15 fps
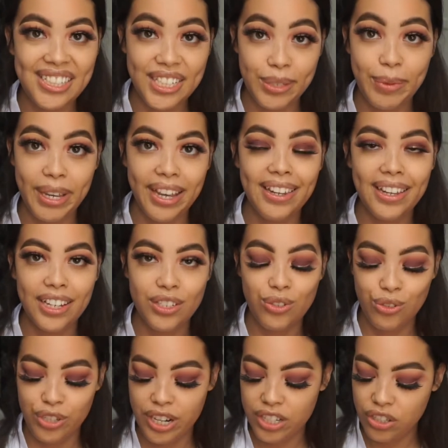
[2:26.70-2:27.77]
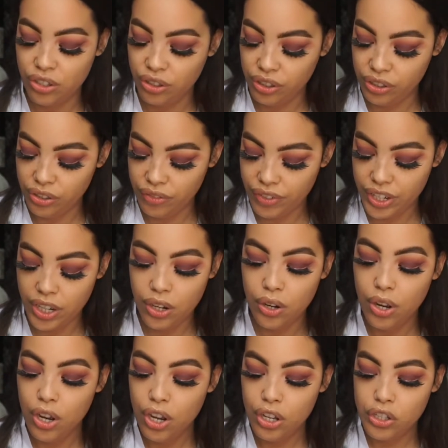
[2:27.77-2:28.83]
this weekend, like I told you guys earlier in the video.
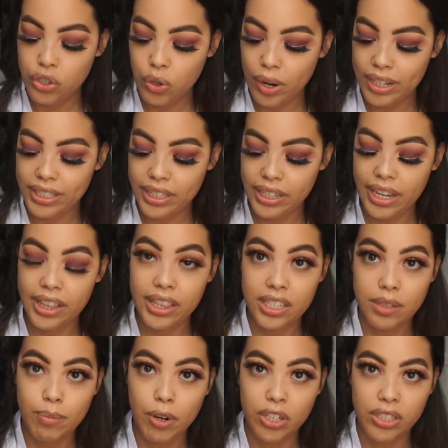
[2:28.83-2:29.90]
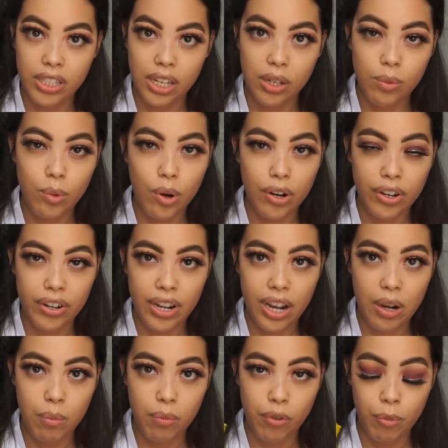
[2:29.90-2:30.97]
So I did get this Marcella water to
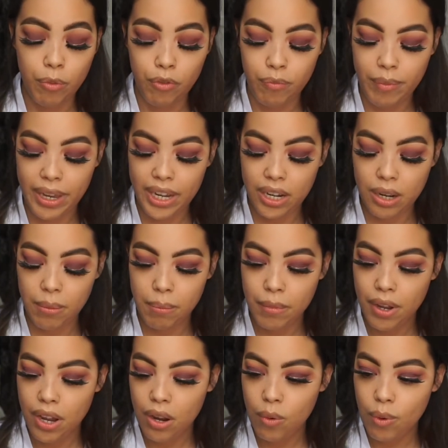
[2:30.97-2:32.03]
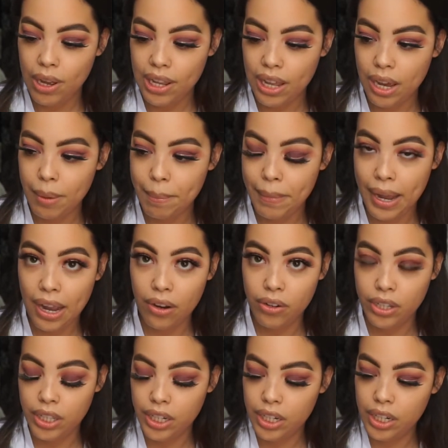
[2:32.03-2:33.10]
help remove makeup while I'm out
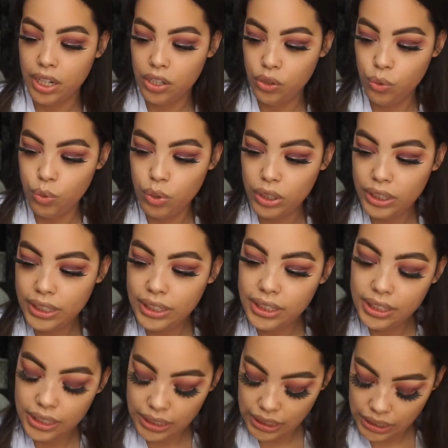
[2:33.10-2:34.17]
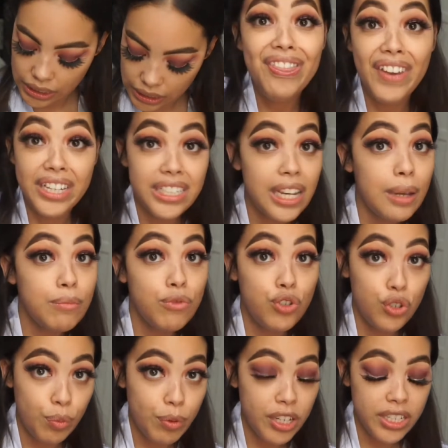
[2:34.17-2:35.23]
in New Orleans. This I'm
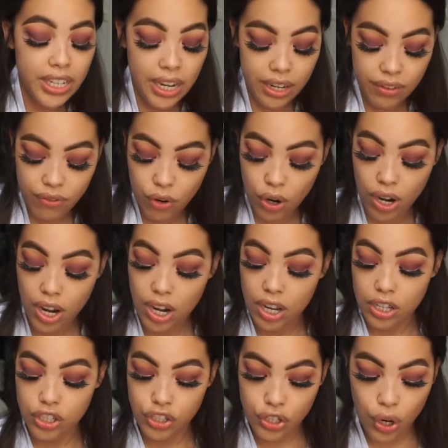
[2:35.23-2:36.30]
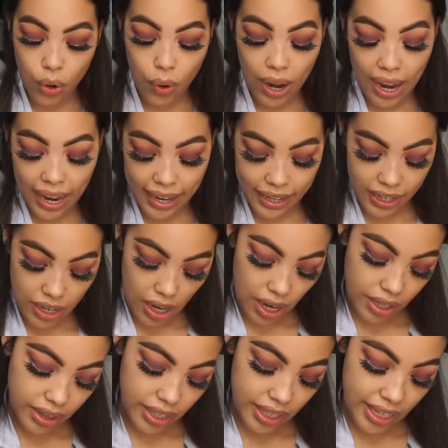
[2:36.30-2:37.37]
super excited for. So I
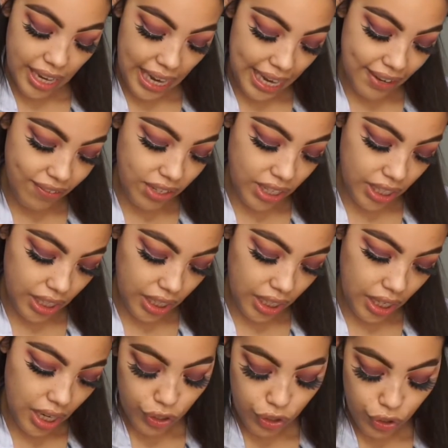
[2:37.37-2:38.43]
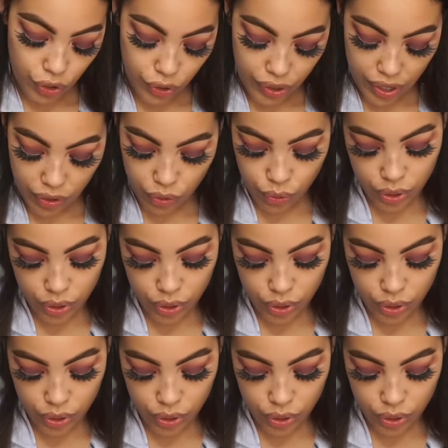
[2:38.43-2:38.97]
got the KVD, their new